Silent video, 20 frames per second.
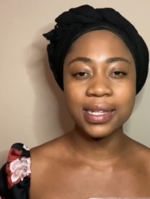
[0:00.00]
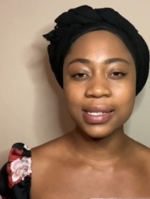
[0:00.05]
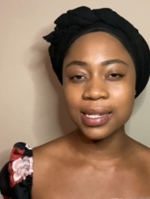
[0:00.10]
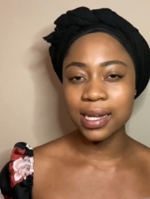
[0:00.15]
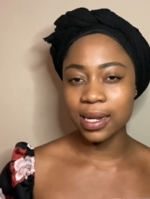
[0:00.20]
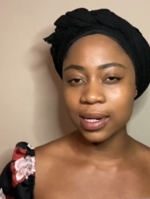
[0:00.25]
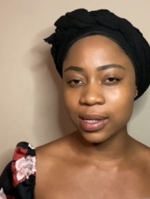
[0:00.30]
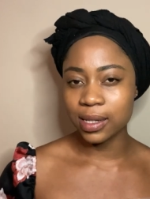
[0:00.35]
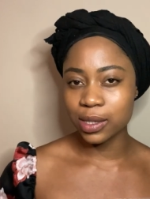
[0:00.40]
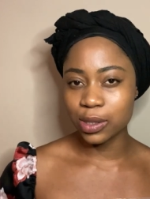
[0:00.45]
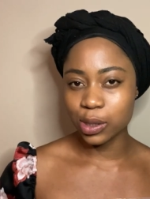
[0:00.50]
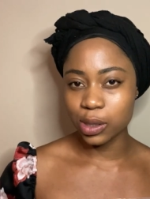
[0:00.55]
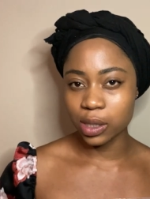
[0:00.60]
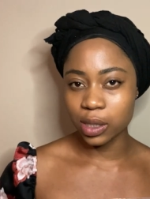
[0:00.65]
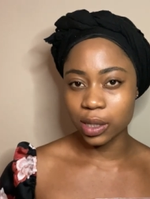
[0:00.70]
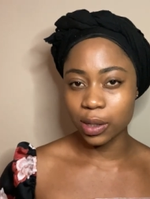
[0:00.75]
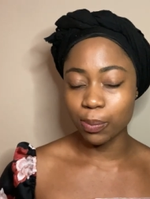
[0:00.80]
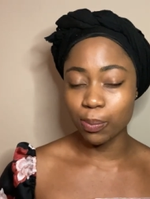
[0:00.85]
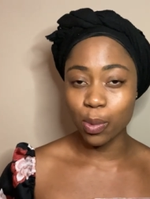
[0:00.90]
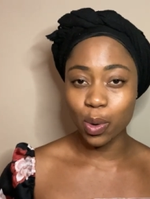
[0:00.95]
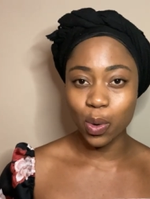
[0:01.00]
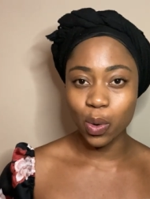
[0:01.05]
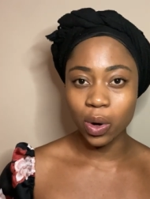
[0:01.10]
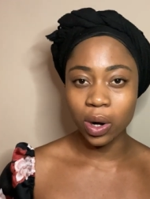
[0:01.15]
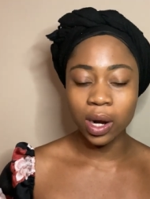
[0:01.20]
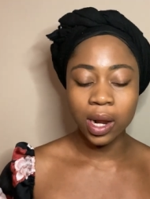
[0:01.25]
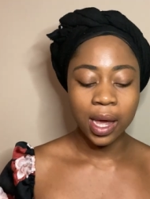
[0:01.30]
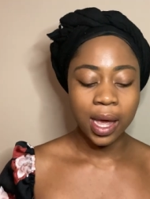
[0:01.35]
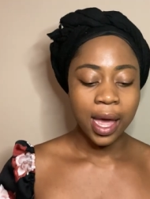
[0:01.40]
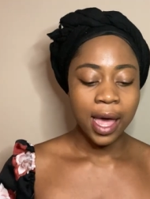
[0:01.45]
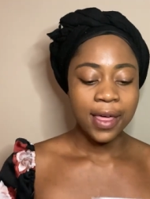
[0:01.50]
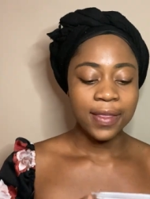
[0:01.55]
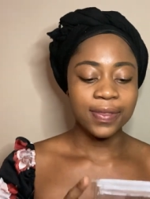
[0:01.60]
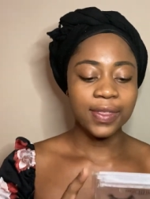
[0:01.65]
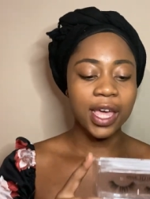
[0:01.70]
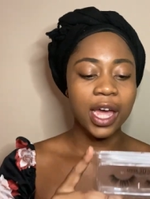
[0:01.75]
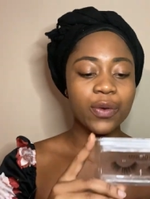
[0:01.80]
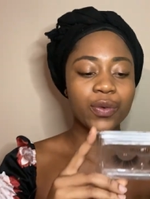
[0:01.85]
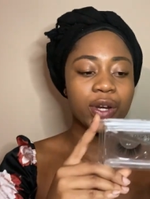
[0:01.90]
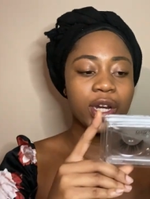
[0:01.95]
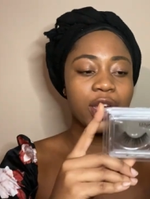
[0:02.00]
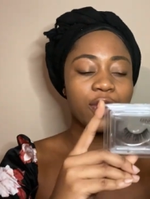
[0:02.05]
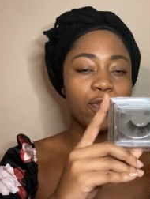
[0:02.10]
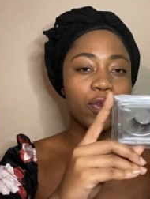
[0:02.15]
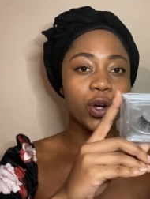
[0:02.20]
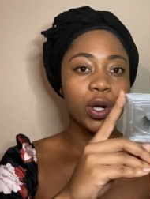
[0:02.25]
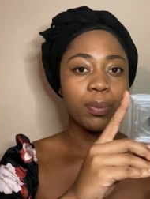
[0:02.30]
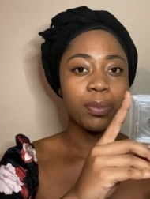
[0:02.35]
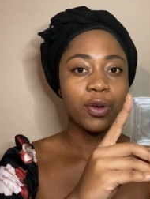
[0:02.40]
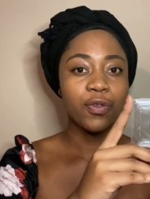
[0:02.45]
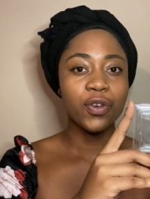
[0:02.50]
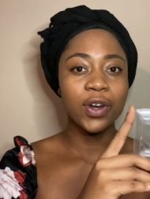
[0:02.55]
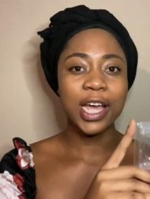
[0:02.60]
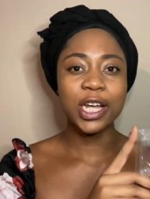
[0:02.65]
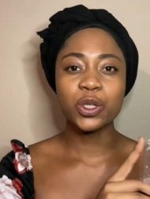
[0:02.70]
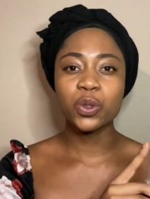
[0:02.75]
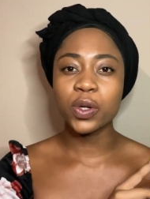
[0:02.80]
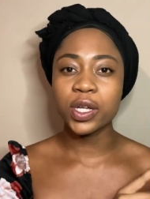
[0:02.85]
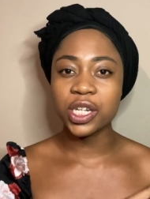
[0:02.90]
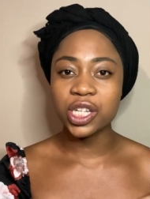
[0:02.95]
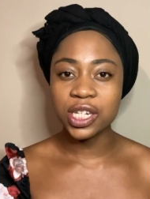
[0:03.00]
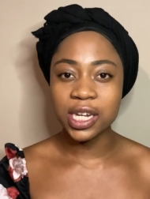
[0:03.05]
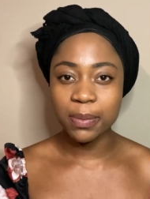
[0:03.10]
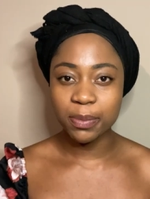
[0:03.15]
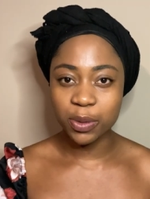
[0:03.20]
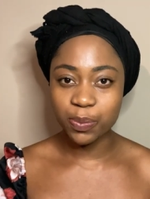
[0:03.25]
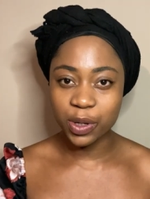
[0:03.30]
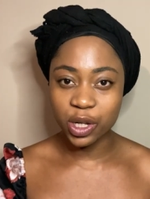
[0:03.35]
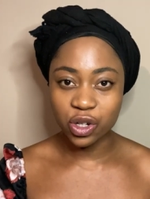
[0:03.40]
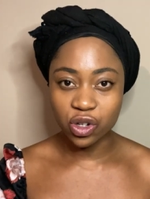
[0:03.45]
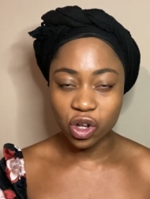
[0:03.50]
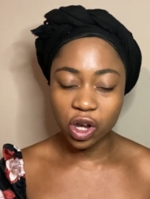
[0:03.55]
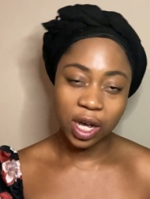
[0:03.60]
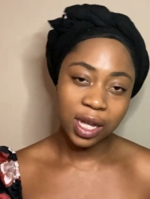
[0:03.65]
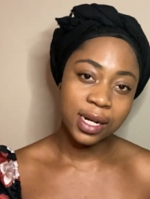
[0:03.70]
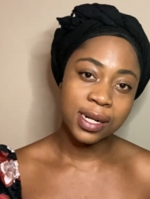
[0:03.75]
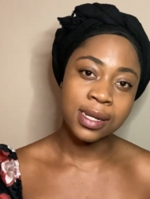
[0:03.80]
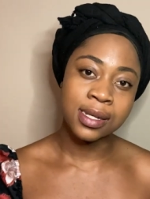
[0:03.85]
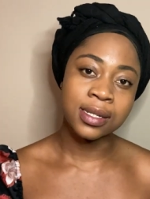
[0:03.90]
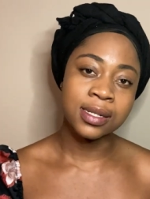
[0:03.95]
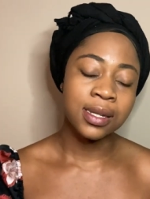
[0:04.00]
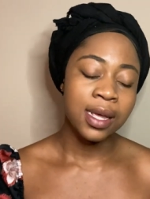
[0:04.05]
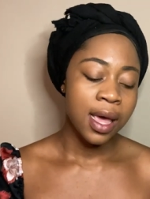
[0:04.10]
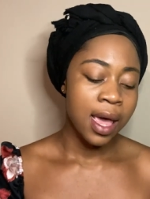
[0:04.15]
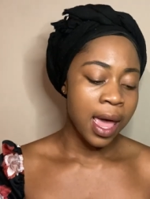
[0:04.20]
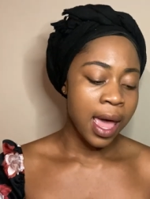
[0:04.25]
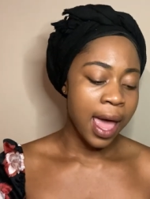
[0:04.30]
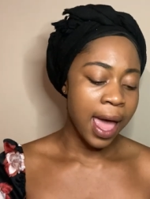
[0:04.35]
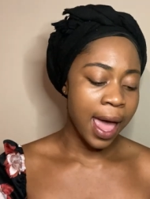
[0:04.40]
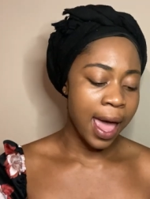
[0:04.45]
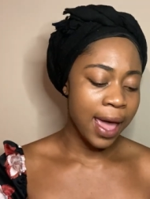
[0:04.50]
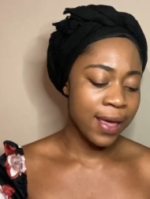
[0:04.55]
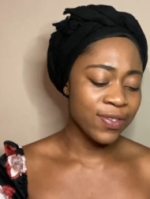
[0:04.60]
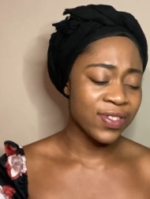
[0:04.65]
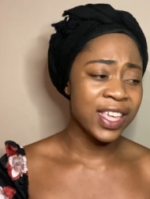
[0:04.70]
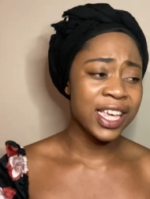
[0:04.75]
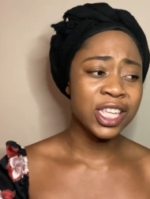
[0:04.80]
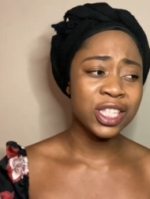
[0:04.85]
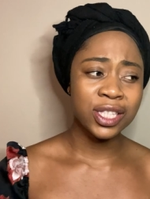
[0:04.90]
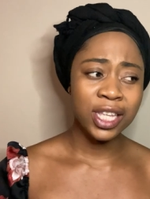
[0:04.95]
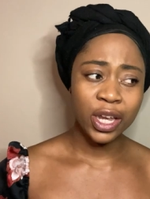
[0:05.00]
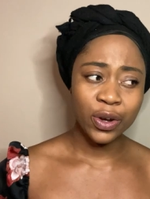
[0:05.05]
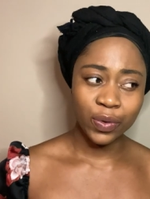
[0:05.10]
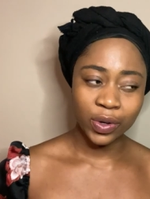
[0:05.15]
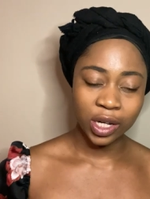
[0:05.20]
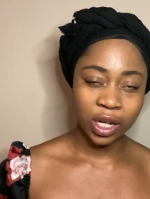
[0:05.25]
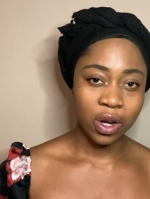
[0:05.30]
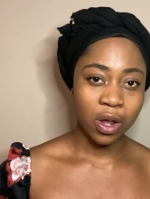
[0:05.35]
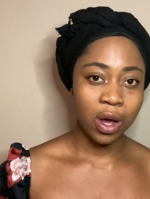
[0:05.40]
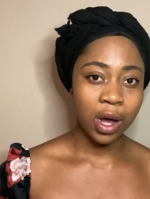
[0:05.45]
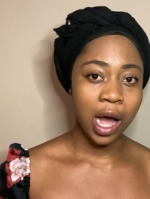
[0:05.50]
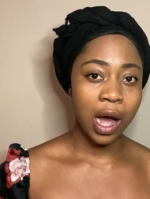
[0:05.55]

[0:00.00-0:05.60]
sell in the mall. They are really affordable for like 20 Namibian dollars, and they stay really long.